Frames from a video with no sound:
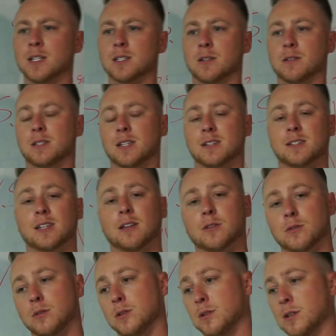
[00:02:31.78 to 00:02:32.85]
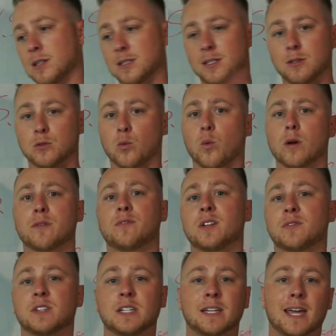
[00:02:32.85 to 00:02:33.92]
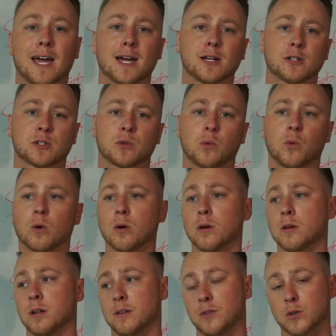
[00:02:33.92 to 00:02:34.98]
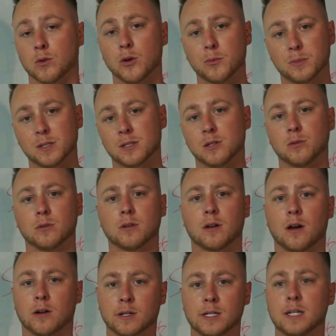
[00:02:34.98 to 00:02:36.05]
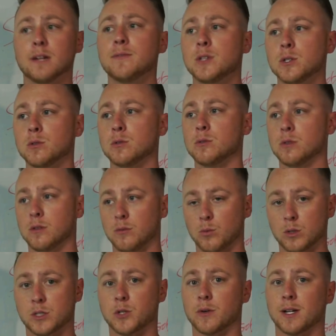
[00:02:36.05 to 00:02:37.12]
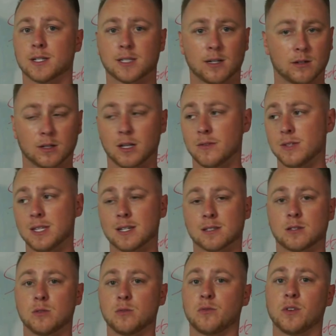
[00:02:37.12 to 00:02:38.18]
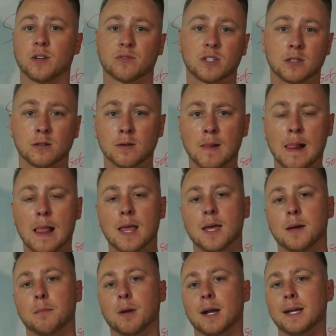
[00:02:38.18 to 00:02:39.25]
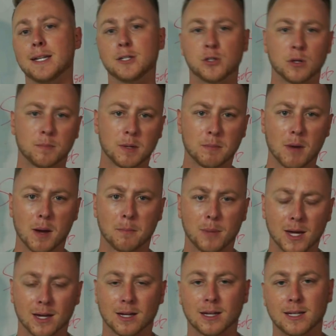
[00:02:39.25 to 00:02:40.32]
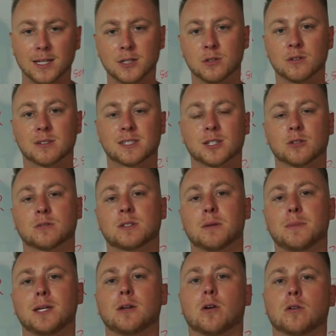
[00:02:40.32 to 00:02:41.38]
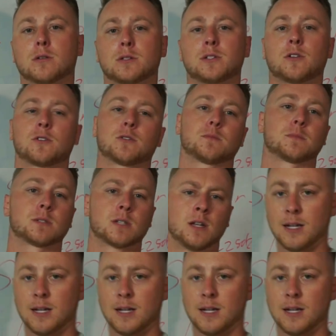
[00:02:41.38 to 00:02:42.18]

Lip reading: So it said, seller, look, it's either $150 cash, or if you're open to it, I'll give you what you're asking. I'll give you that $250, but I need you to be my bank. I need you to sell to me on terms.